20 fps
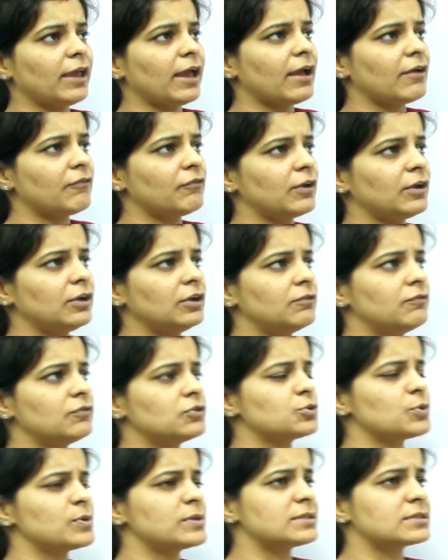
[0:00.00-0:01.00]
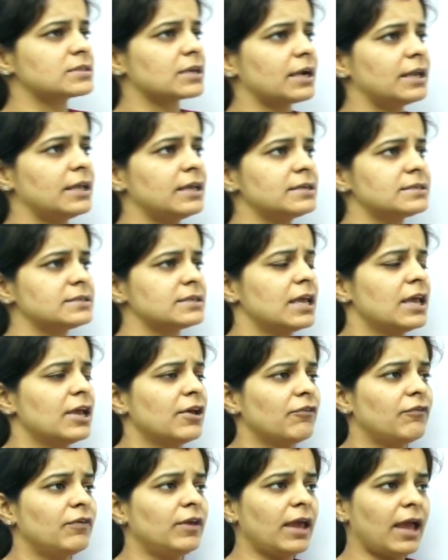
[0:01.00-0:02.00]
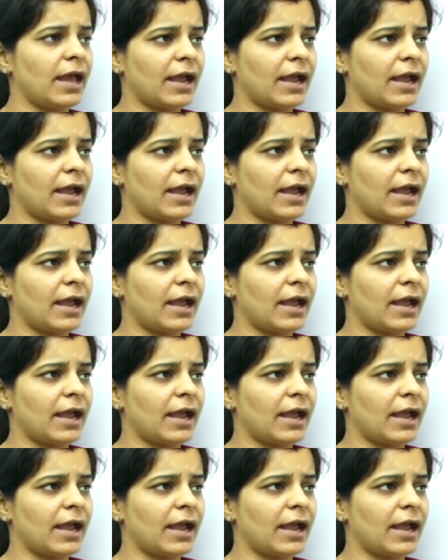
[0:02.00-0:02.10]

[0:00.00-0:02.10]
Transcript: have individual studies, we